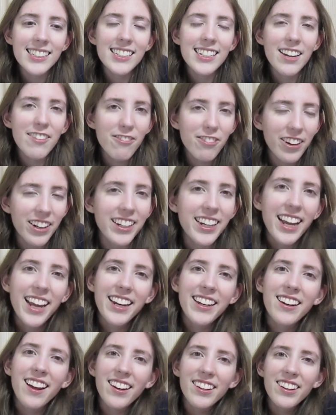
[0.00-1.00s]
different
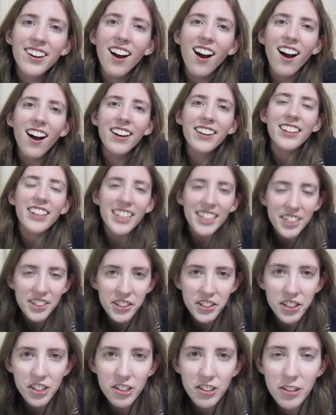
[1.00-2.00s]
and a
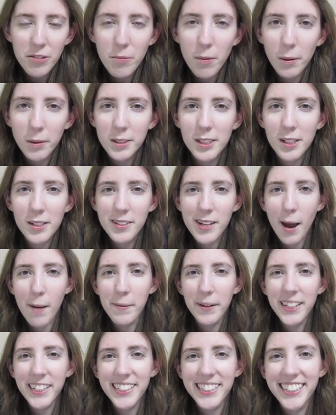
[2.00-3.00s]
non-issue in most of
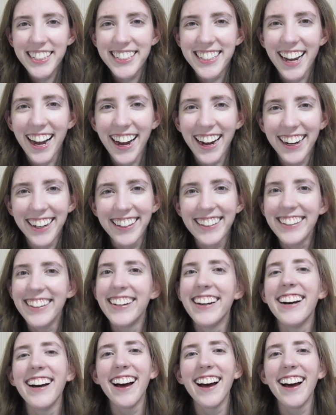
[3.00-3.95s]
Japanese society.